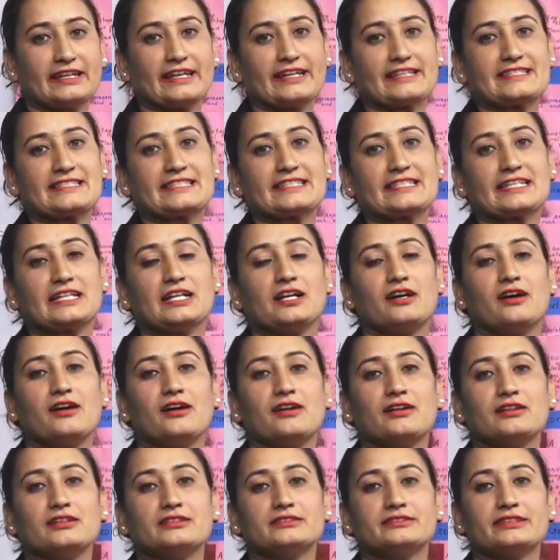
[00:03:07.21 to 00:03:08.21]
It's
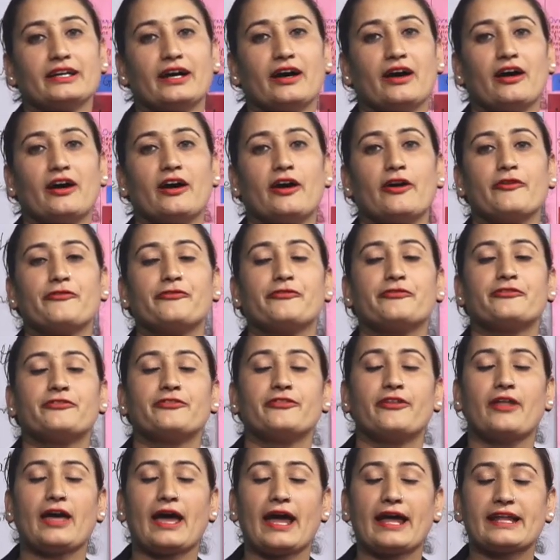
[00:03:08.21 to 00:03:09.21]
called a
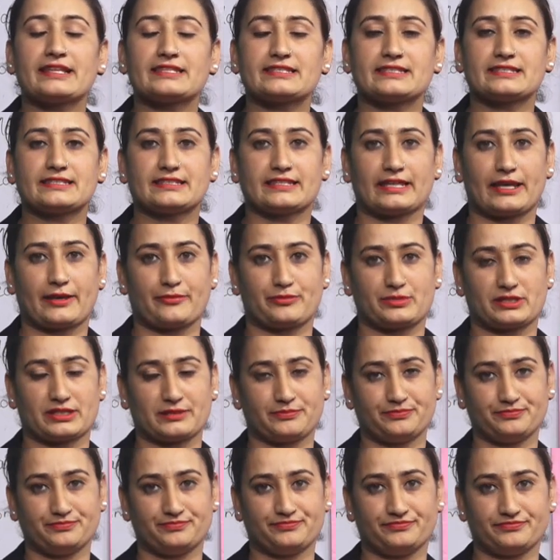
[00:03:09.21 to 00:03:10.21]
flat shapes.
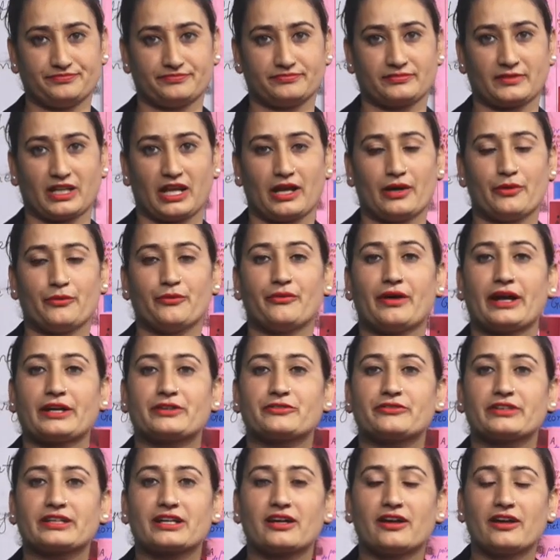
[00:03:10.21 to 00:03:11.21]
What
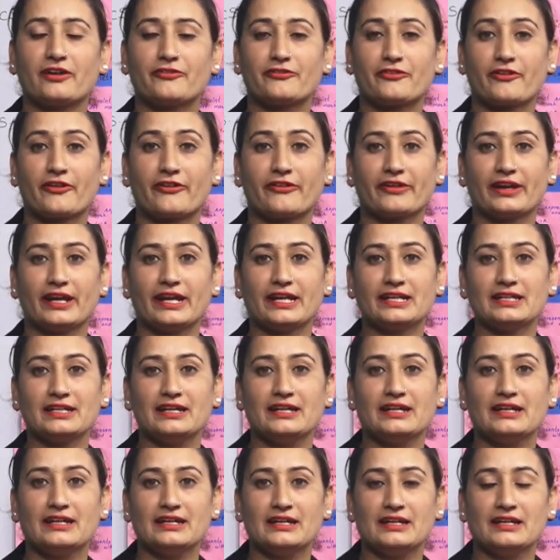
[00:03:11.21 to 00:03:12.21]
we call for it?
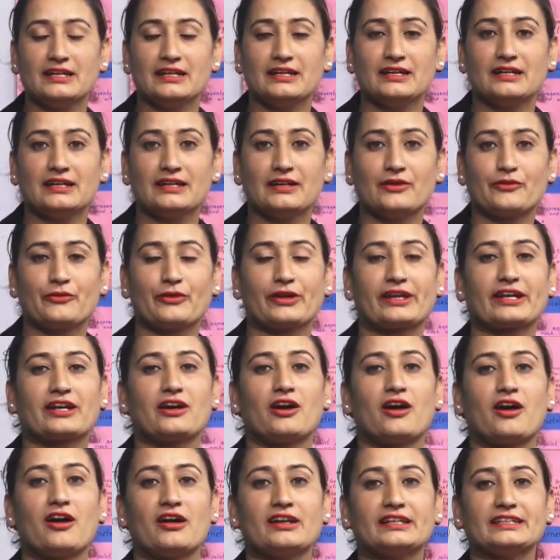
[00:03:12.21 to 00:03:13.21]
We
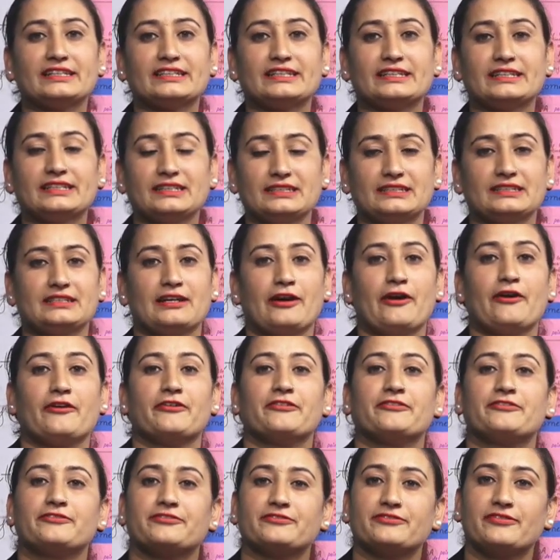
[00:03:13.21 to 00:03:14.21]
call it
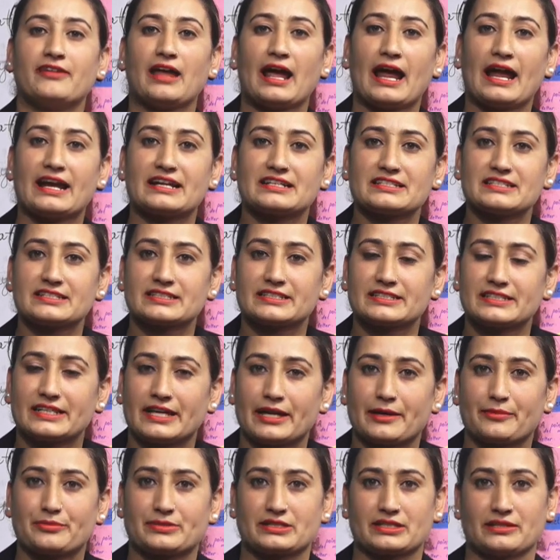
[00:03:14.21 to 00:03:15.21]
flat
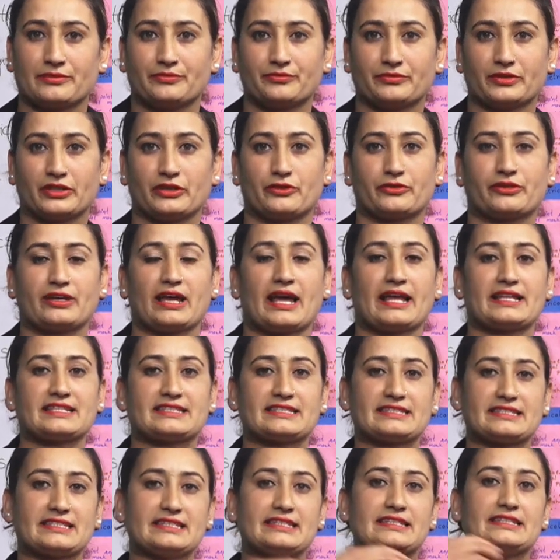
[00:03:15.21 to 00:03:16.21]
shapes. You can
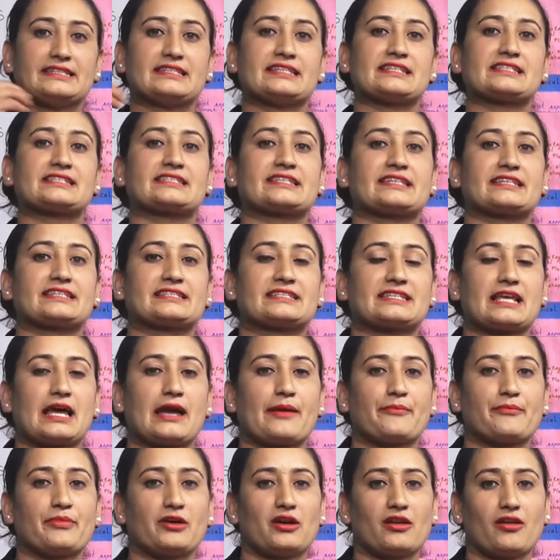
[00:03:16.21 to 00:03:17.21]
see this
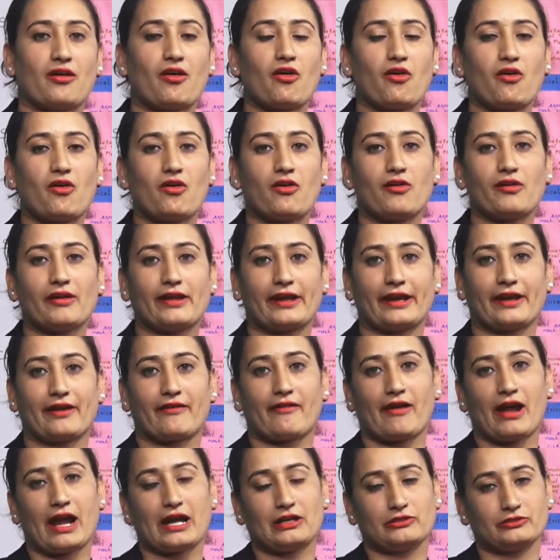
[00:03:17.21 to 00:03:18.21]
example all
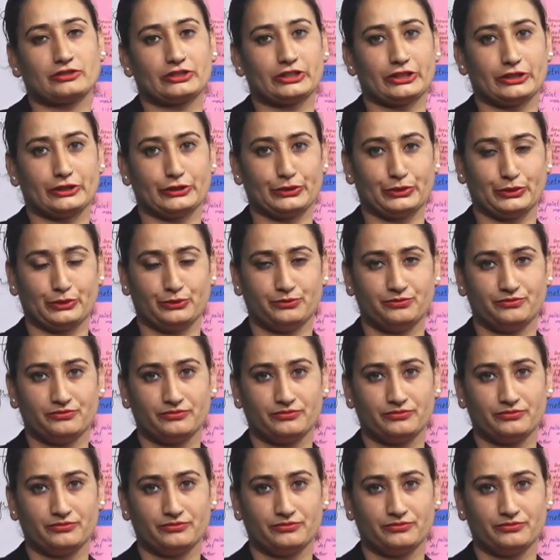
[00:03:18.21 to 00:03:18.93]
around you.